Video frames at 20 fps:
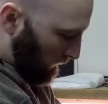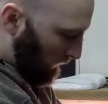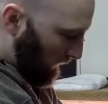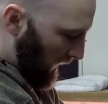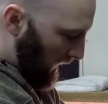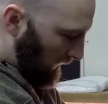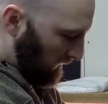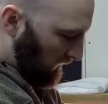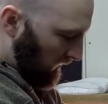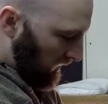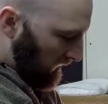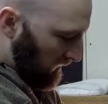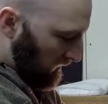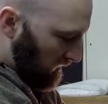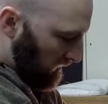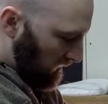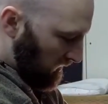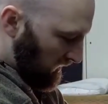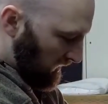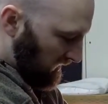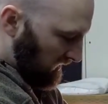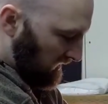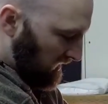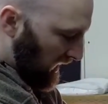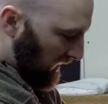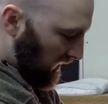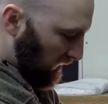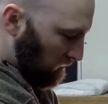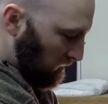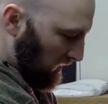fact that the
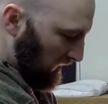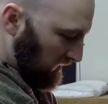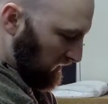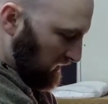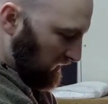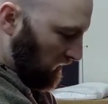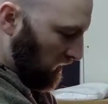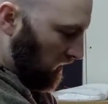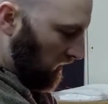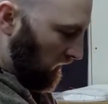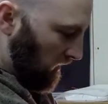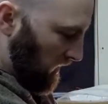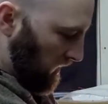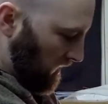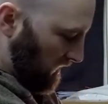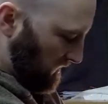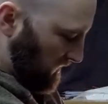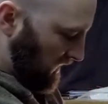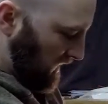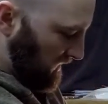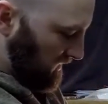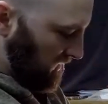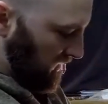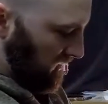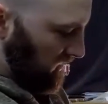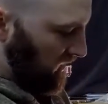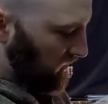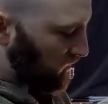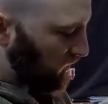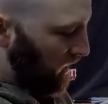second piece is on there. Because like I
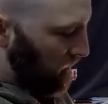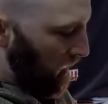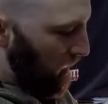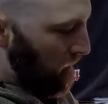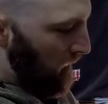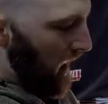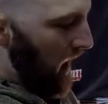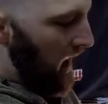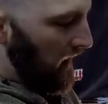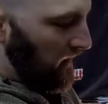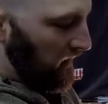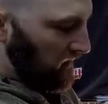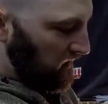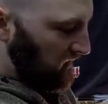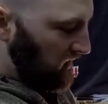said, this one I'm adding a